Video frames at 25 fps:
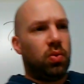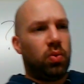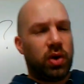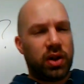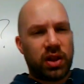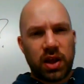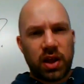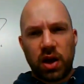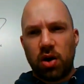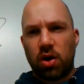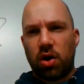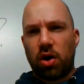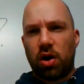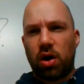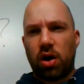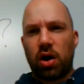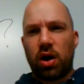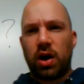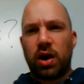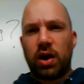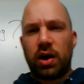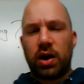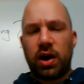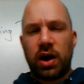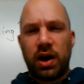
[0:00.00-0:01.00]
what they
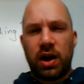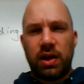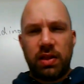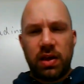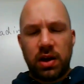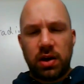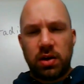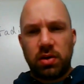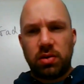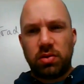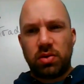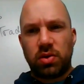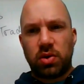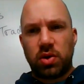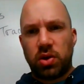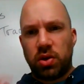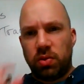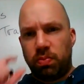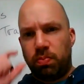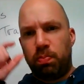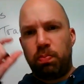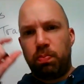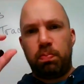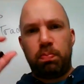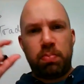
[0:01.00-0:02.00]
are, and then
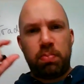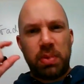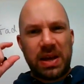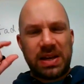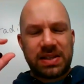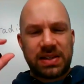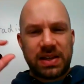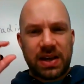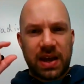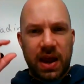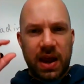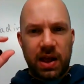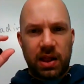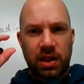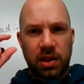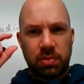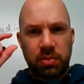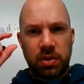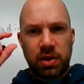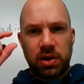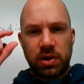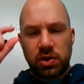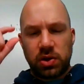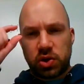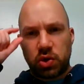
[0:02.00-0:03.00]
the basic
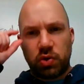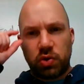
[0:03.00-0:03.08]
element.